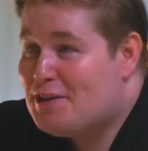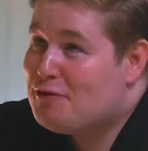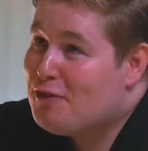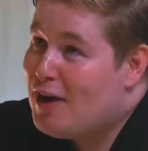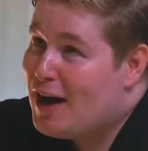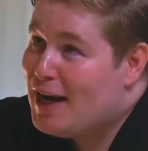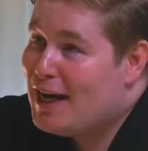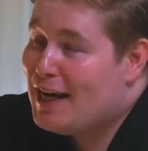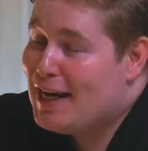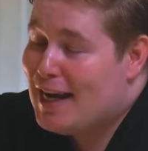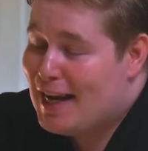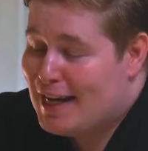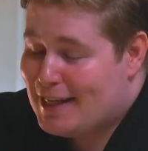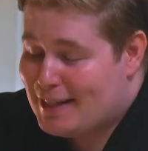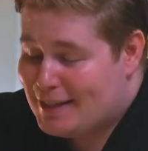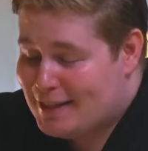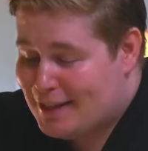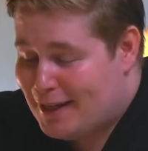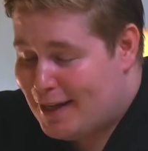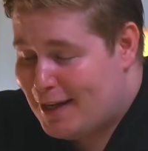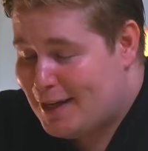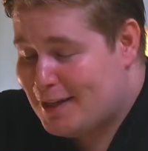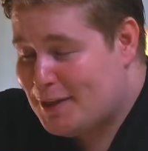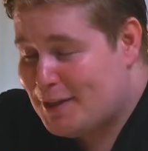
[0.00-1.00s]
it's raining
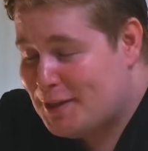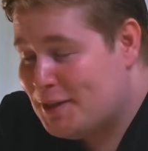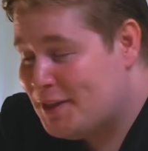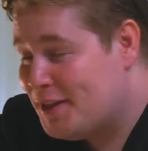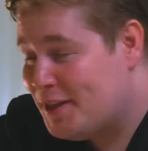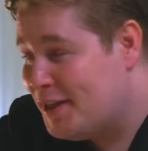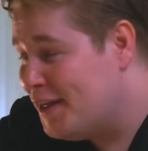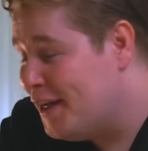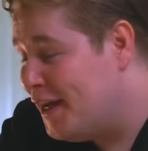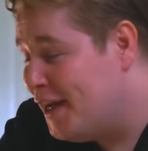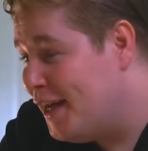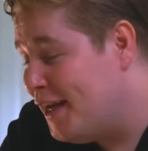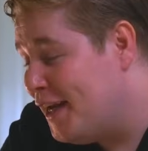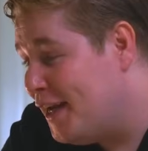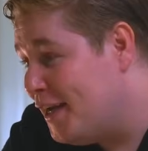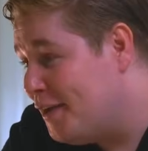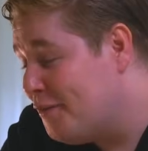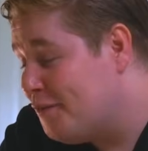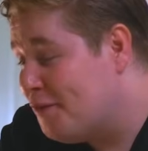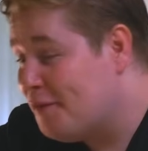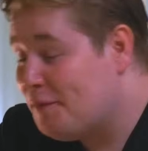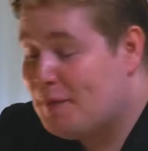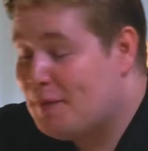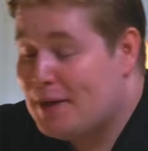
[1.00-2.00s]
outside and
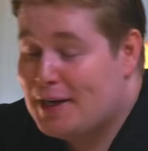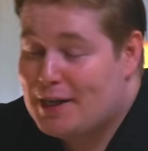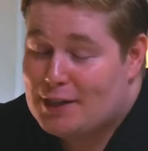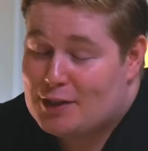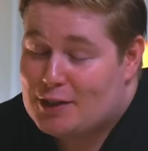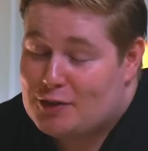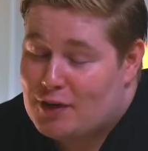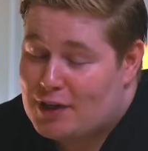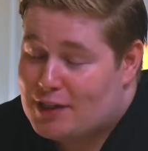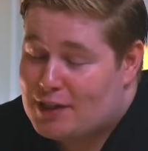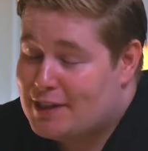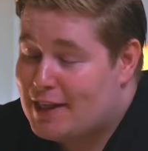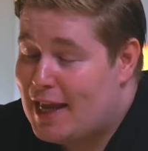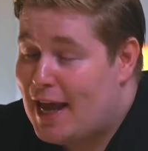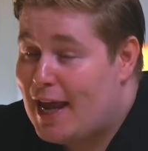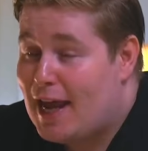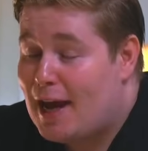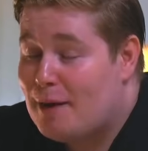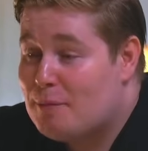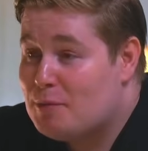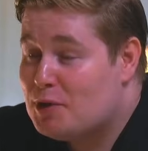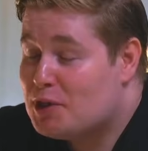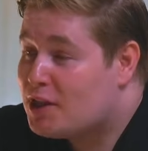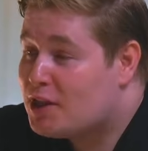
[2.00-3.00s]
I've been a stressed day,
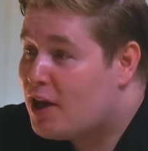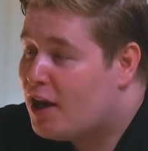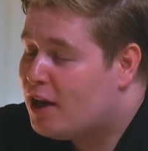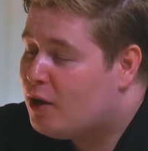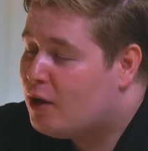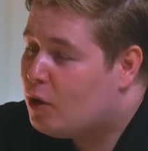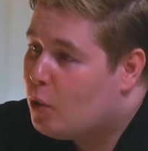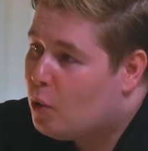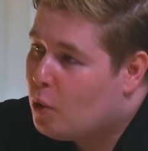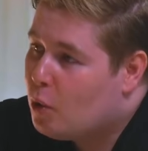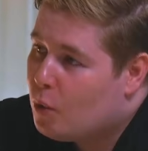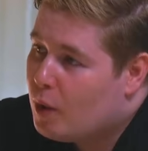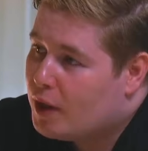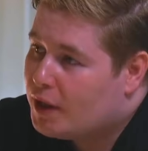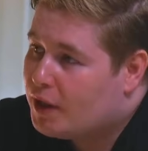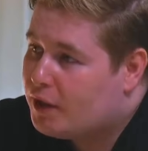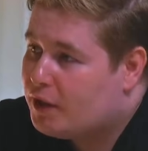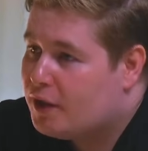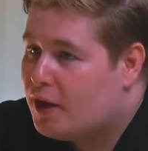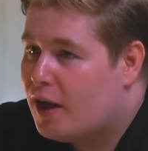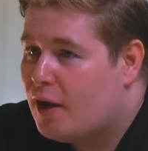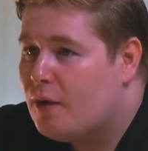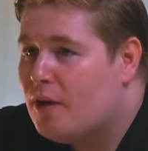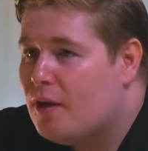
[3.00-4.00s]
I'm just going, oh, I
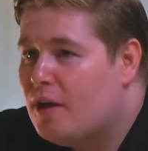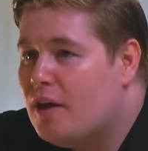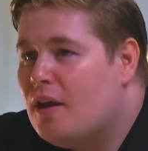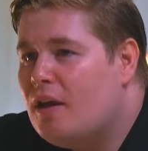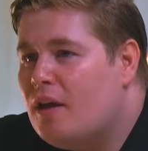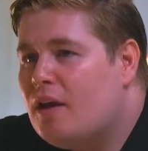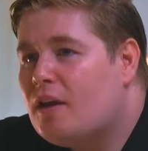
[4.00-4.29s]
don't know.